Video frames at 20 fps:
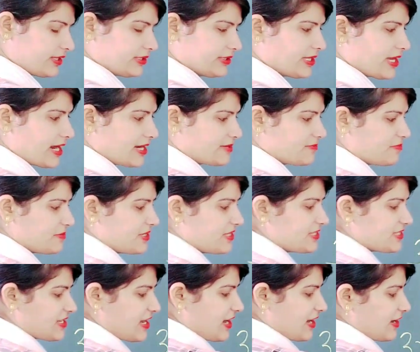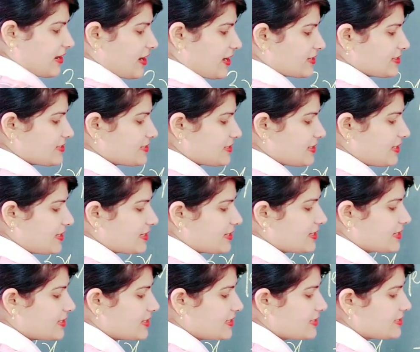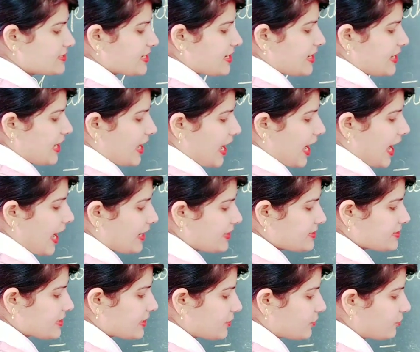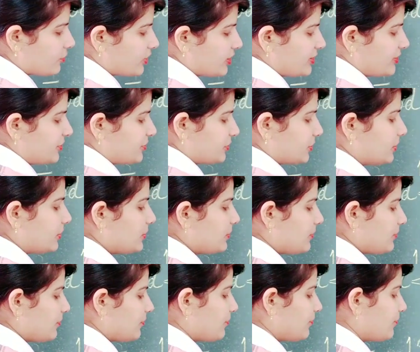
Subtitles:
That means our answer is x equal to